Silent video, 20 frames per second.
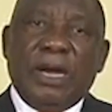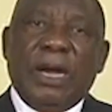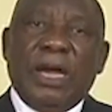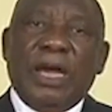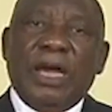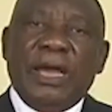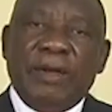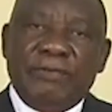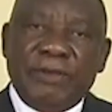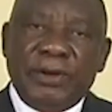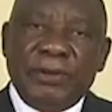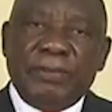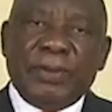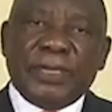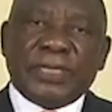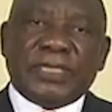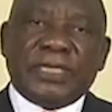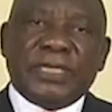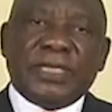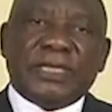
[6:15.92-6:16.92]
Every
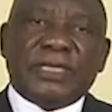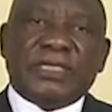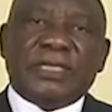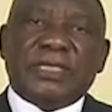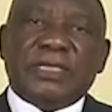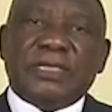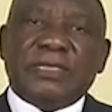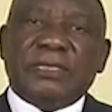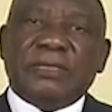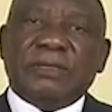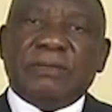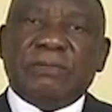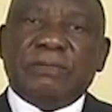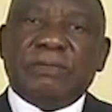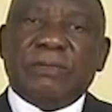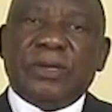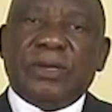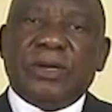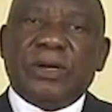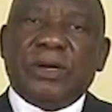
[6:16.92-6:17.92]
business
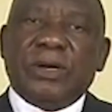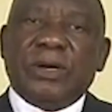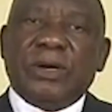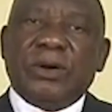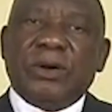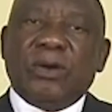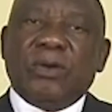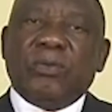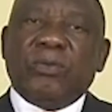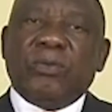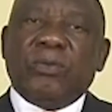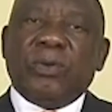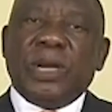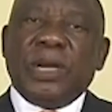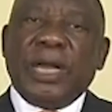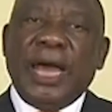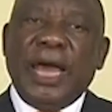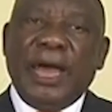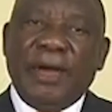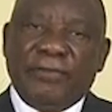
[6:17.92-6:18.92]
will
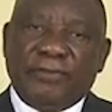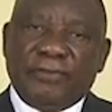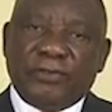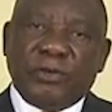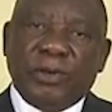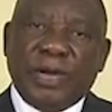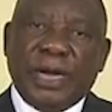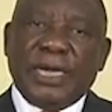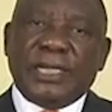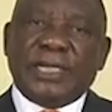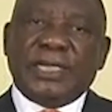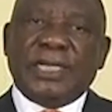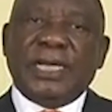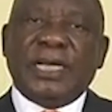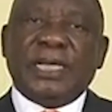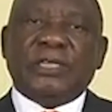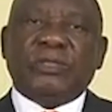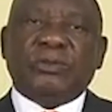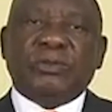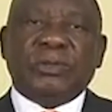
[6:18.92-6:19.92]
have to
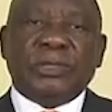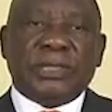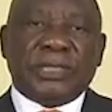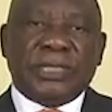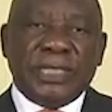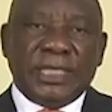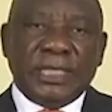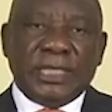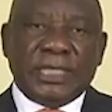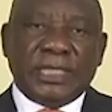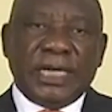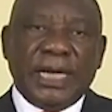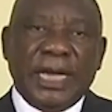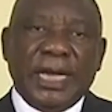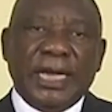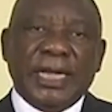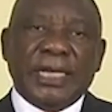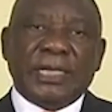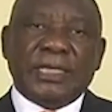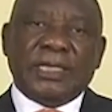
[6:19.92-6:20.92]
adhere to
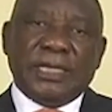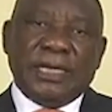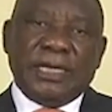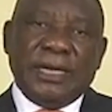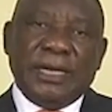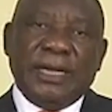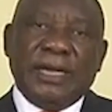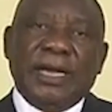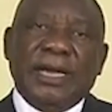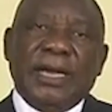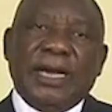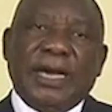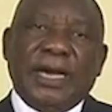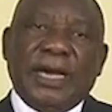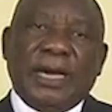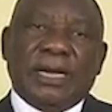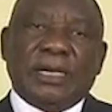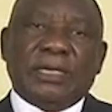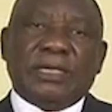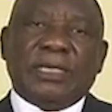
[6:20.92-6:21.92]
detailed
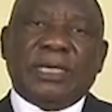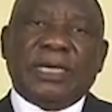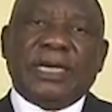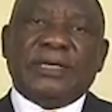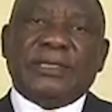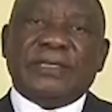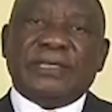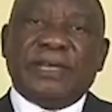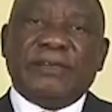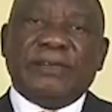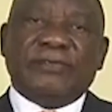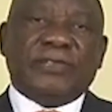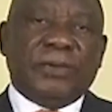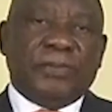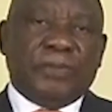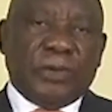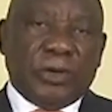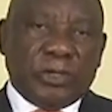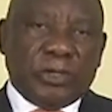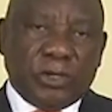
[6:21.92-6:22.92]
health and safety
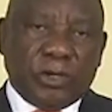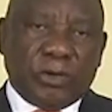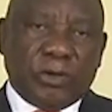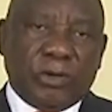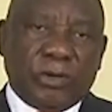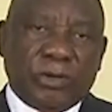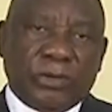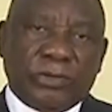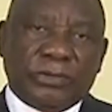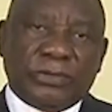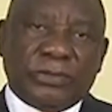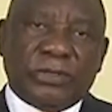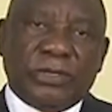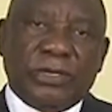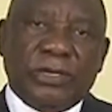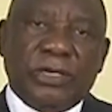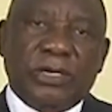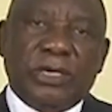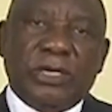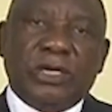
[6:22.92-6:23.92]
protocols
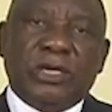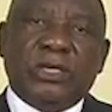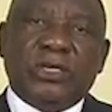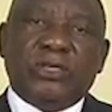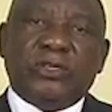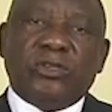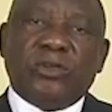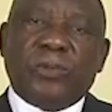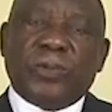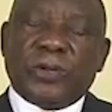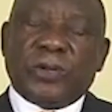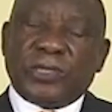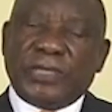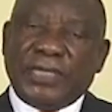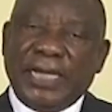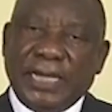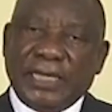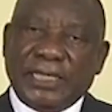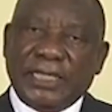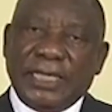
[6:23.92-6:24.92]
to
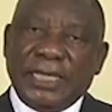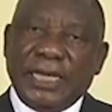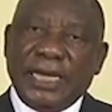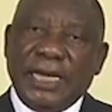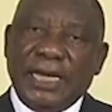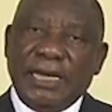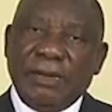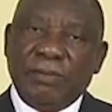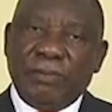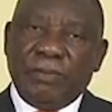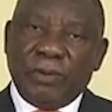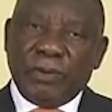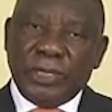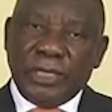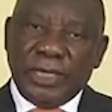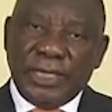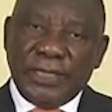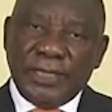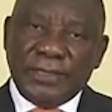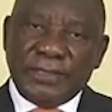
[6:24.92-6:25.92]
protect their
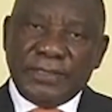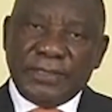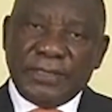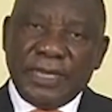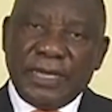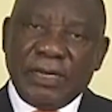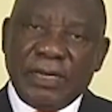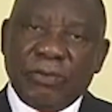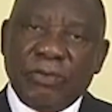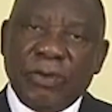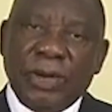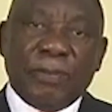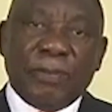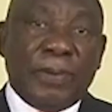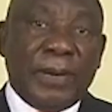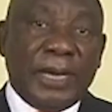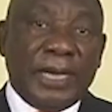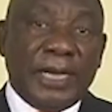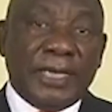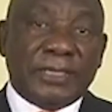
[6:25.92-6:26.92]
employees, and
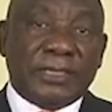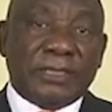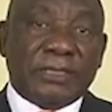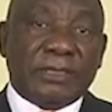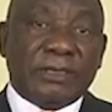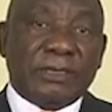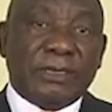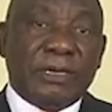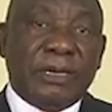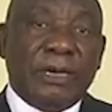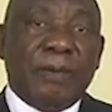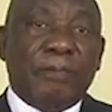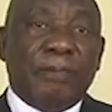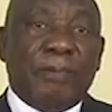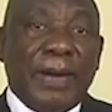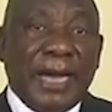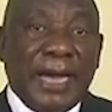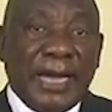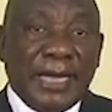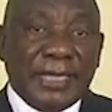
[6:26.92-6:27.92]
workplace
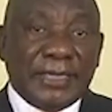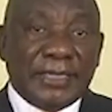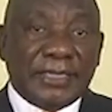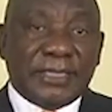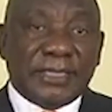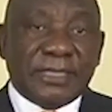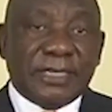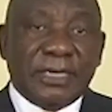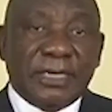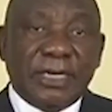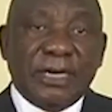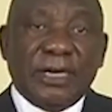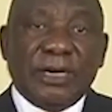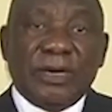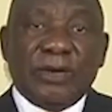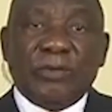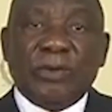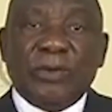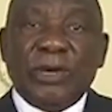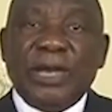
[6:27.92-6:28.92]
plans
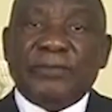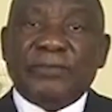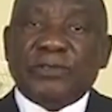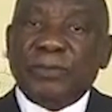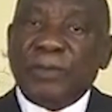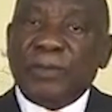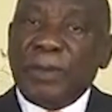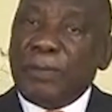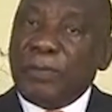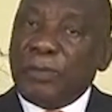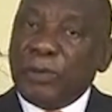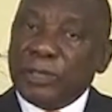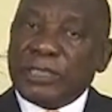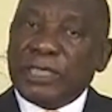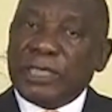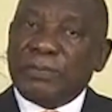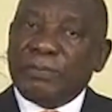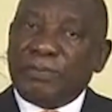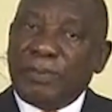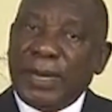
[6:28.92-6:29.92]
will have to be put
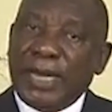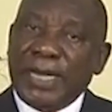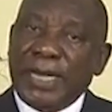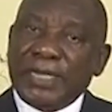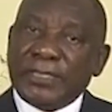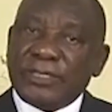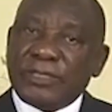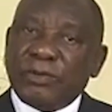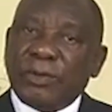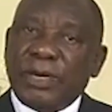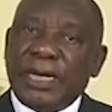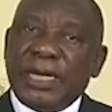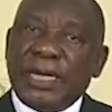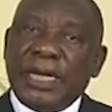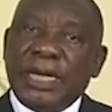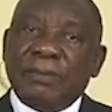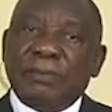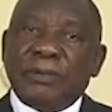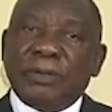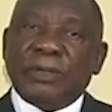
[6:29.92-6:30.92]
in place to
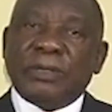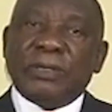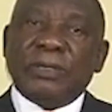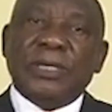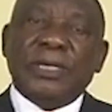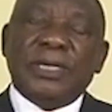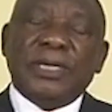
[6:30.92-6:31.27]
enable